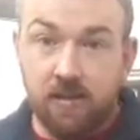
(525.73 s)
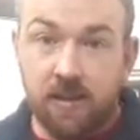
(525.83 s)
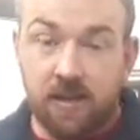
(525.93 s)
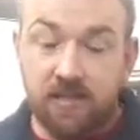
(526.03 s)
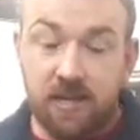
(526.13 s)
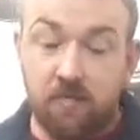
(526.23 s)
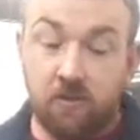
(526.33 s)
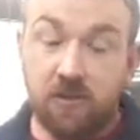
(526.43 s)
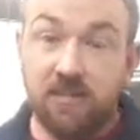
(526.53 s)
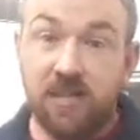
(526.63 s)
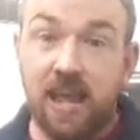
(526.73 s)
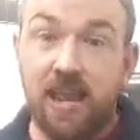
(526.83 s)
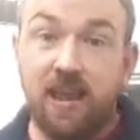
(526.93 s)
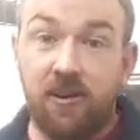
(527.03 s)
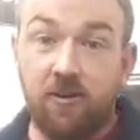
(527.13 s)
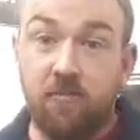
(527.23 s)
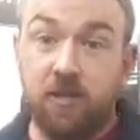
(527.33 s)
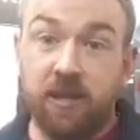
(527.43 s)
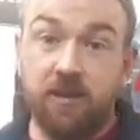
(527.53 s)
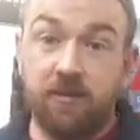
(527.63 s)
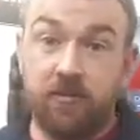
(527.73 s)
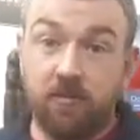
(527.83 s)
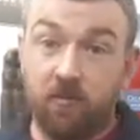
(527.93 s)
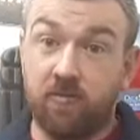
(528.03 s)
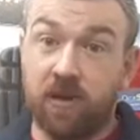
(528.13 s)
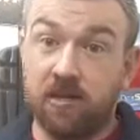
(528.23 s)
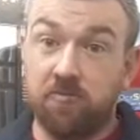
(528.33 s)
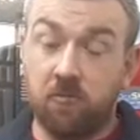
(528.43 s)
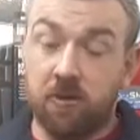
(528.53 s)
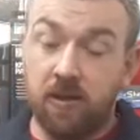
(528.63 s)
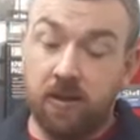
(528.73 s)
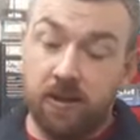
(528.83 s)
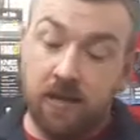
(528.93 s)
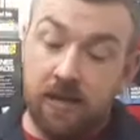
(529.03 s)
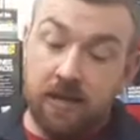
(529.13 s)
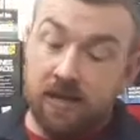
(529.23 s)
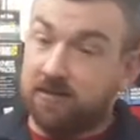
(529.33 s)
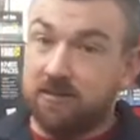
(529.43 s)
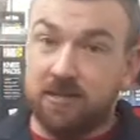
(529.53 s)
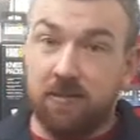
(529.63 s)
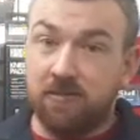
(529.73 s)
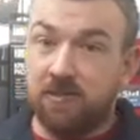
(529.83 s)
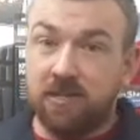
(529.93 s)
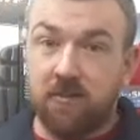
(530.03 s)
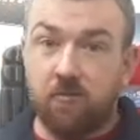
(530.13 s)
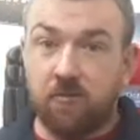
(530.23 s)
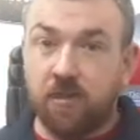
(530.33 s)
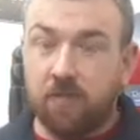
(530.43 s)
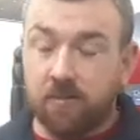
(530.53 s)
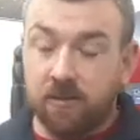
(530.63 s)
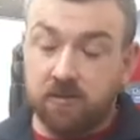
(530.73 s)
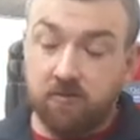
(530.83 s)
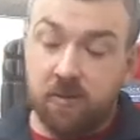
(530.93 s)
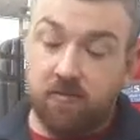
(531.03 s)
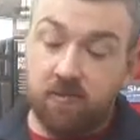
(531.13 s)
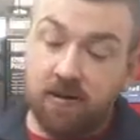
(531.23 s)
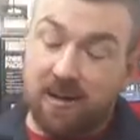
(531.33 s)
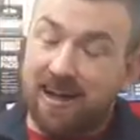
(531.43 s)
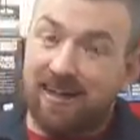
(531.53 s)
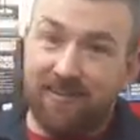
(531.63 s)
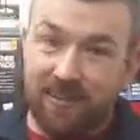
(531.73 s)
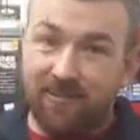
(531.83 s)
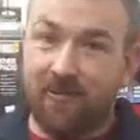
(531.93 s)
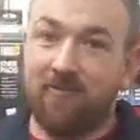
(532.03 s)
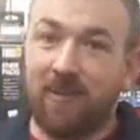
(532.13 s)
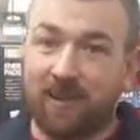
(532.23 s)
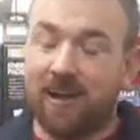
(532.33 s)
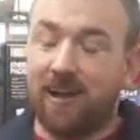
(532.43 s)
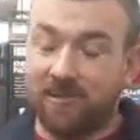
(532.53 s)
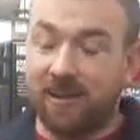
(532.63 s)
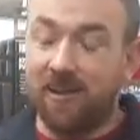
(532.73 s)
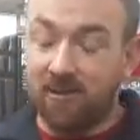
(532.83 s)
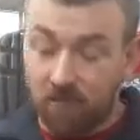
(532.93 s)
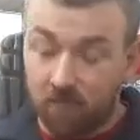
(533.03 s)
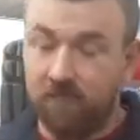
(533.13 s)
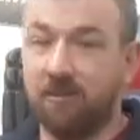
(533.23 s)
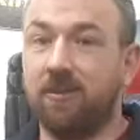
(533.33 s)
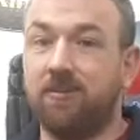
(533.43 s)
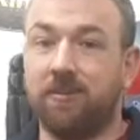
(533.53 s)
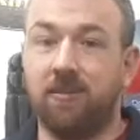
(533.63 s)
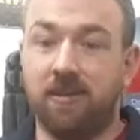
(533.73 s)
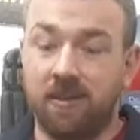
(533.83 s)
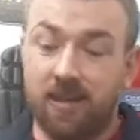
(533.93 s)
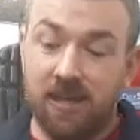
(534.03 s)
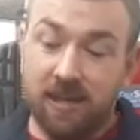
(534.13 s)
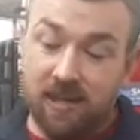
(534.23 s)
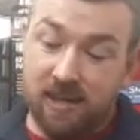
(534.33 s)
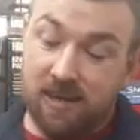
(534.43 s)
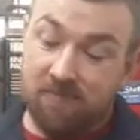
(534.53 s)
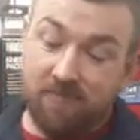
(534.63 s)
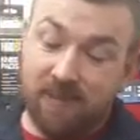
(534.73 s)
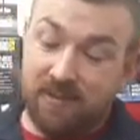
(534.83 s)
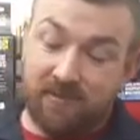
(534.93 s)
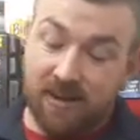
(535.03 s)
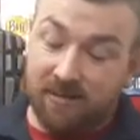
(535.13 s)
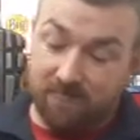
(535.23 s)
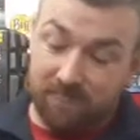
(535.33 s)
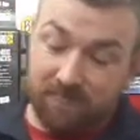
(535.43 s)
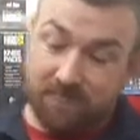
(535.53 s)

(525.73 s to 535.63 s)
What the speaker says: like a Jetboil. This is a Highlander blade or fast boil. It's the same as the Jetboil Alp kits or whatever, and these are fantastic. I love these. Literally